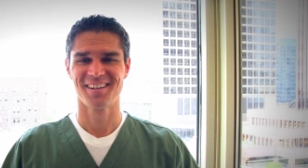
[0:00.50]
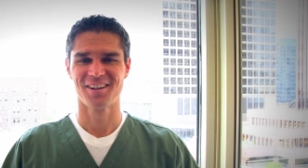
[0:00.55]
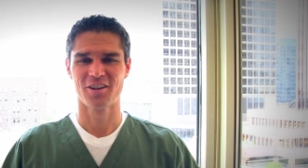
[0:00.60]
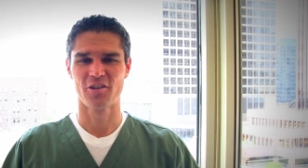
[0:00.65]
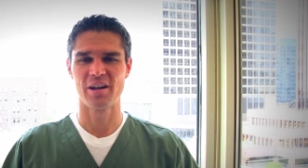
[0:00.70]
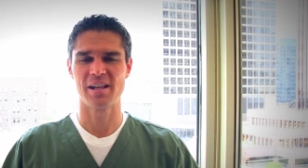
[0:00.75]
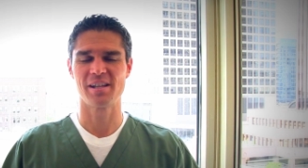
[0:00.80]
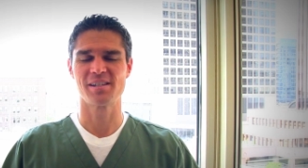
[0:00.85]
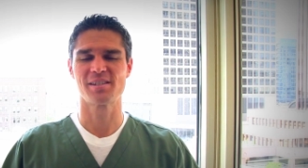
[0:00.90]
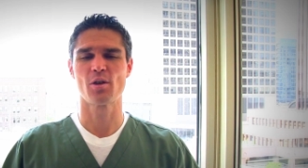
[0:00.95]

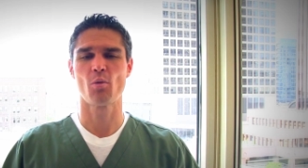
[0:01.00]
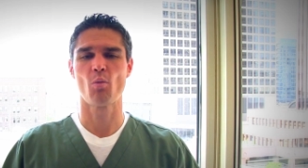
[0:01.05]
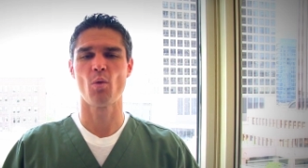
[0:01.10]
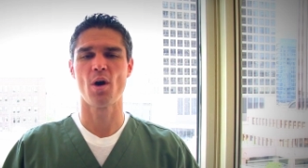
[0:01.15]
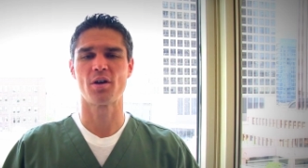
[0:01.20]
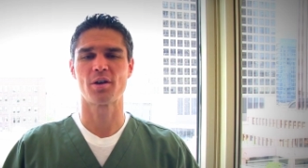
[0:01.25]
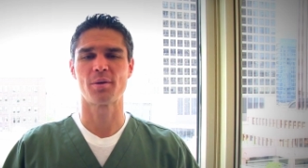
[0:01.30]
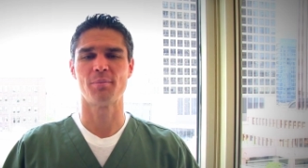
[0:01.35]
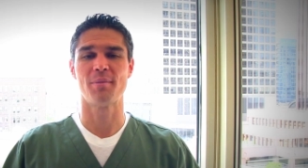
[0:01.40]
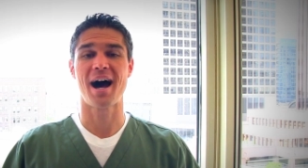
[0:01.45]
Greetings and
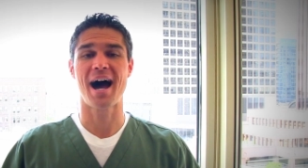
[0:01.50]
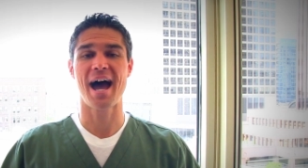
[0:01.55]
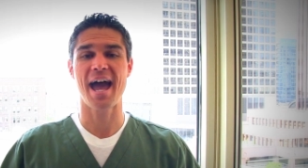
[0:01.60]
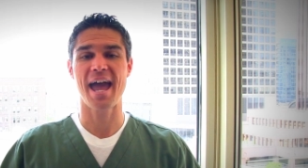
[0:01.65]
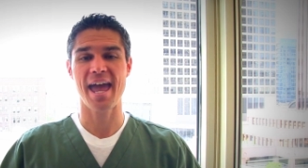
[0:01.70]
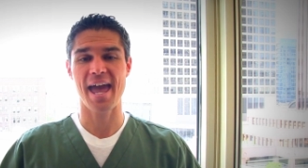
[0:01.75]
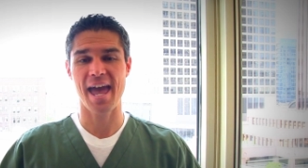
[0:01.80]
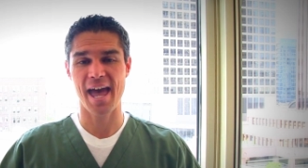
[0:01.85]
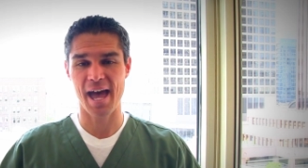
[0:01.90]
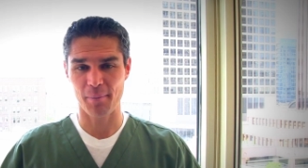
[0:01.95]
welcome. I
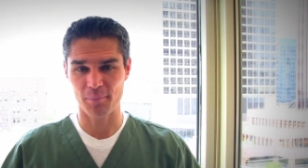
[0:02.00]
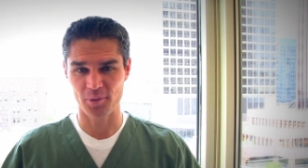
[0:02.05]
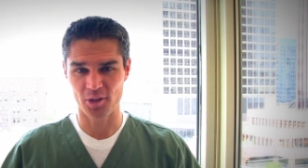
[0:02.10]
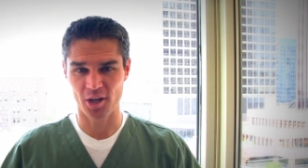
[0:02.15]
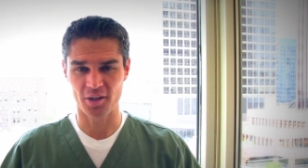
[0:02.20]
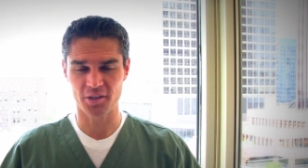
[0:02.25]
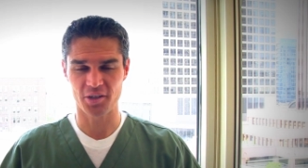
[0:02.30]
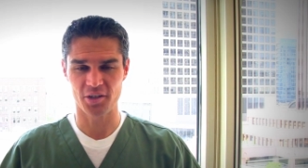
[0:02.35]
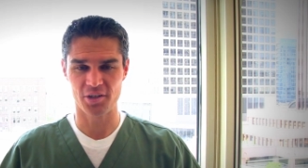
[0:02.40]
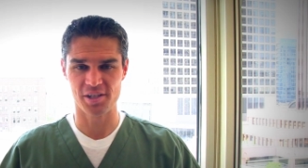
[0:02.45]
am Dr.